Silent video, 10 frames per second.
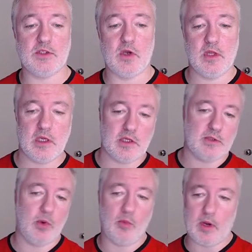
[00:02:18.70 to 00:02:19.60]
So I think at this
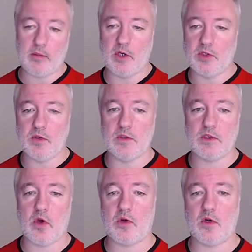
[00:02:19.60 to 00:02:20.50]
point what I'm going to do is
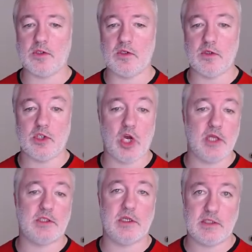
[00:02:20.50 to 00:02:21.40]
go across to the
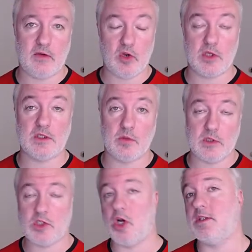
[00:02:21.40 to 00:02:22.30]
charts, and let's have a look and see what
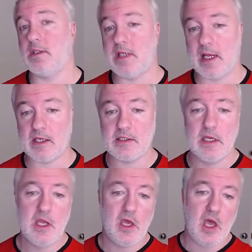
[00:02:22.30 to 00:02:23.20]
the charts are telling us,
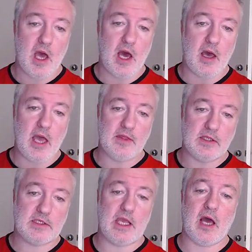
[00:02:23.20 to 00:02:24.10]
and then
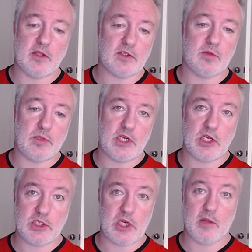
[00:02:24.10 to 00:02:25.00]
see how this could
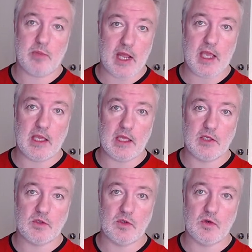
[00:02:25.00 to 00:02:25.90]
potentially play
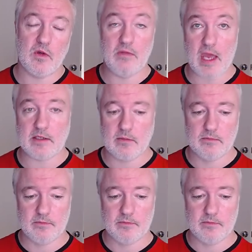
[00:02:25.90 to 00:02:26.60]
into that.